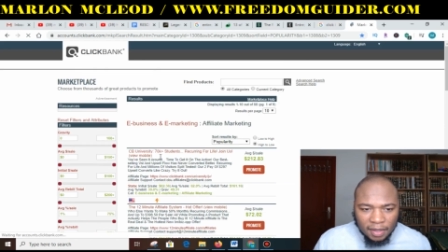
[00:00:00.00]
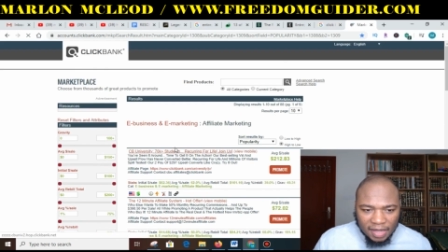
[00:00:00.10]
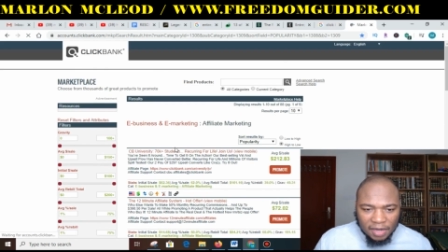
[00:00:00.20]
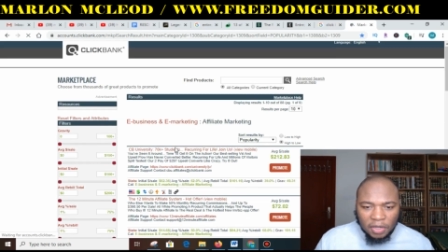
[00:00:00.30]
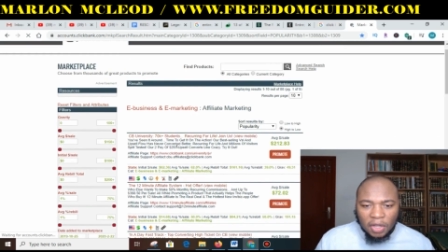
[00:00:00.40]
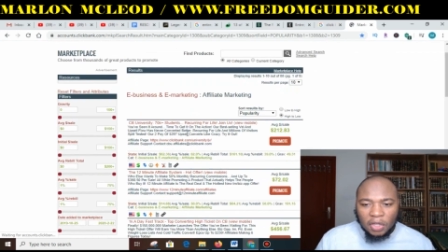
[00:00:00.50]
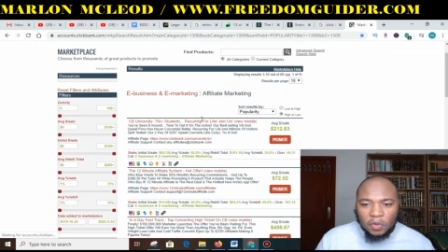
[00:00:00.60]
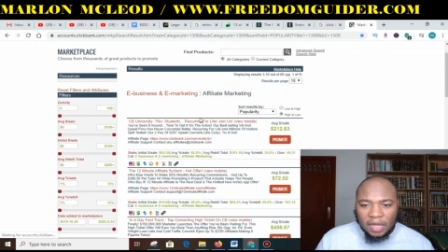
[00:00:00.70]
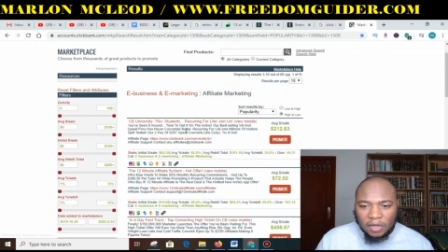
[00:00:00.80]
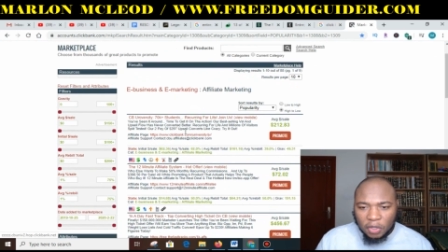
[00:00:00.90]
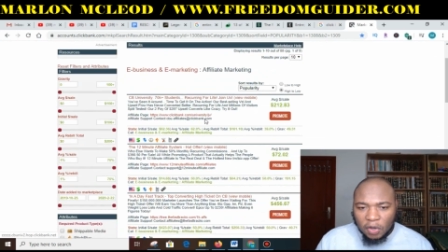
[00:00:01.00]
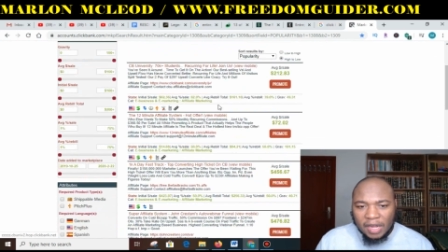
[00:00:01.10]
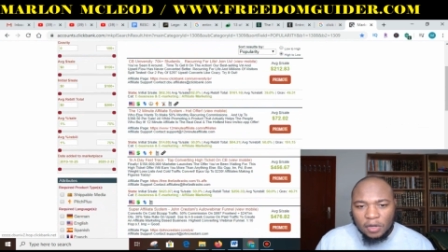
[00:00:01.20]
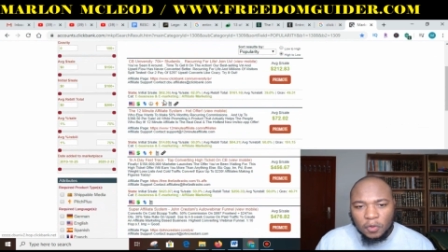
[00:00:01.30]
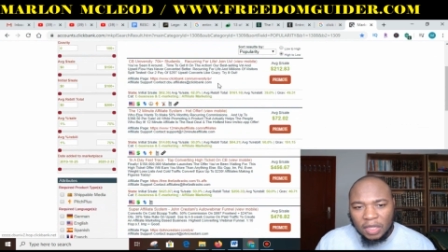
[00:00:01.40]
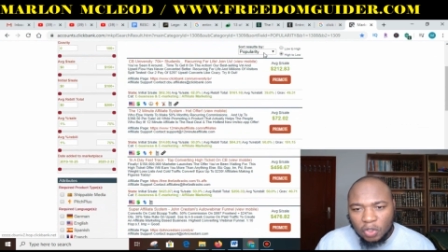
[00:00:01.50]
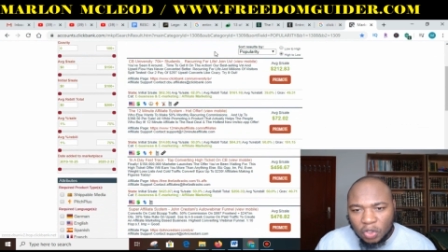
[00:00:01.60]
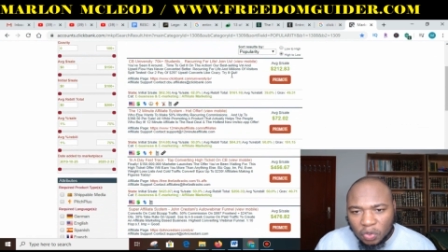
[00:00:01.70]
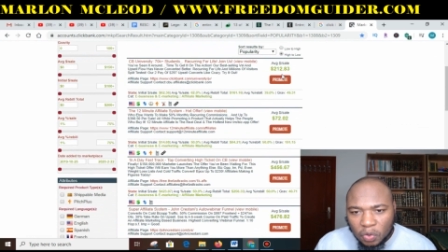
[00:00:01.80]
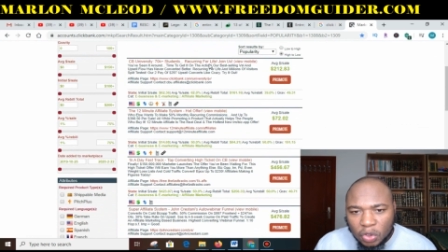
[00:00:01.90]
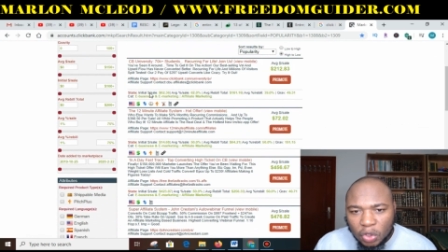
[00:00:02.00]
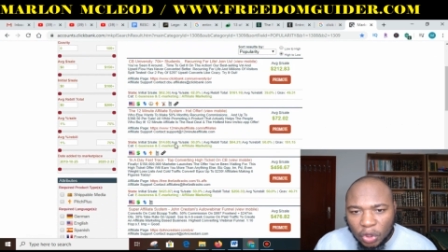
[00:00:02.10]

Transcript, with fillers: Then you can go and you can choose